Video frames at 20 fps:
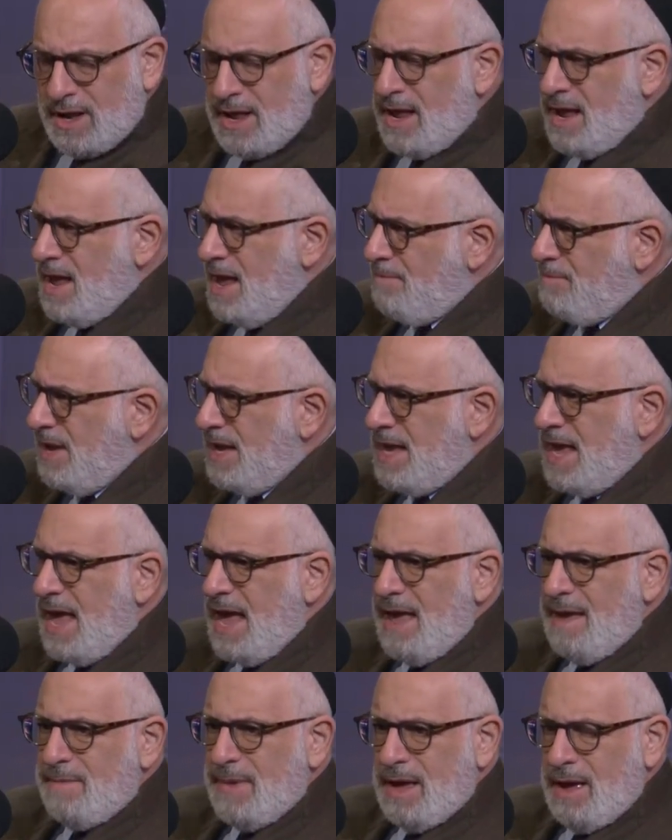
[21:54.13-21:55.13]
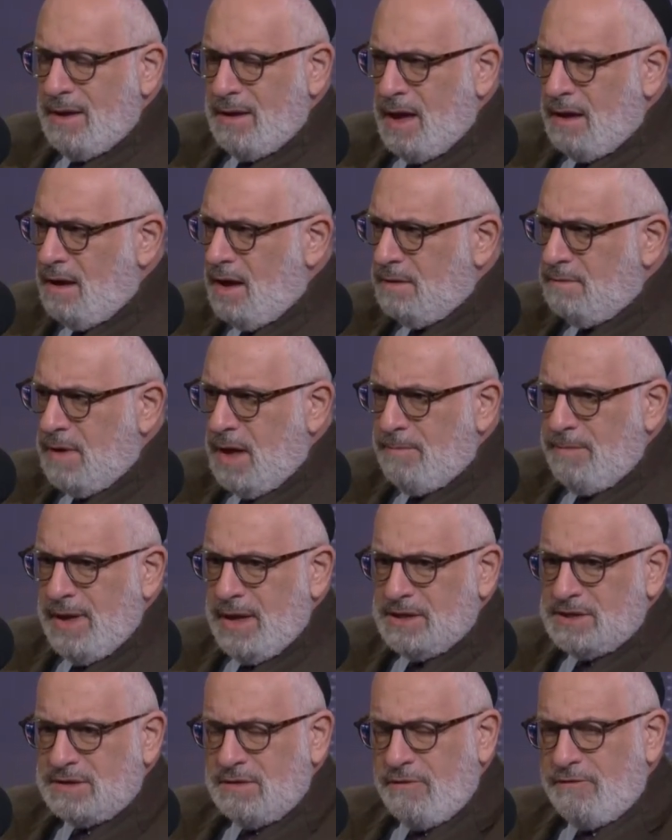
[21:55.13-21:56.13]
It became a
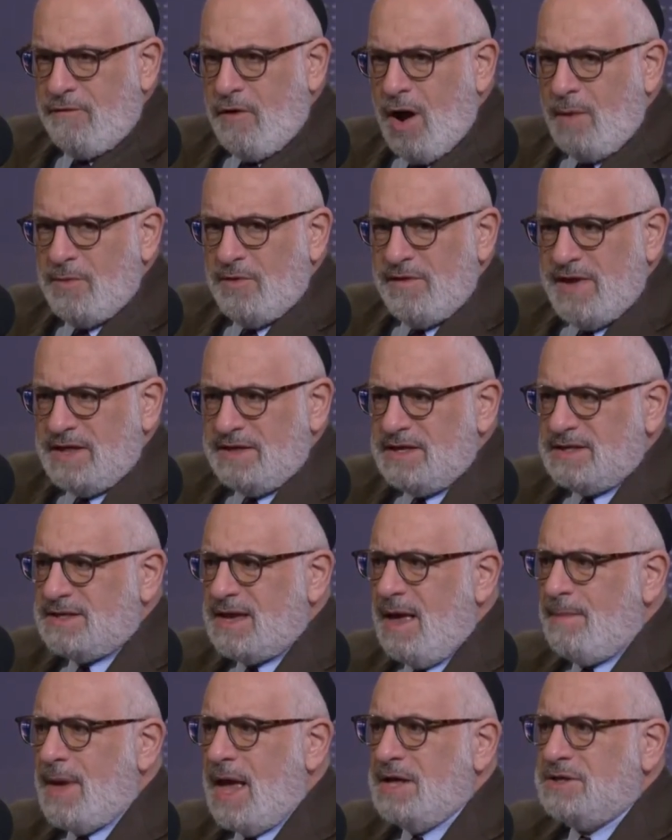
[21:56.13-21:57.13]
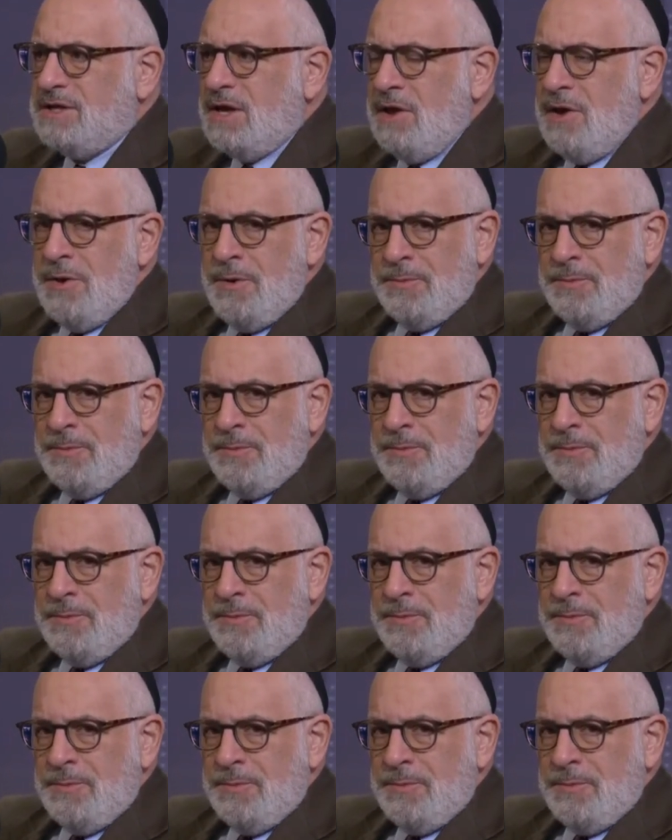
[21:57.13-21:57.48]
big farm of anti-Semites.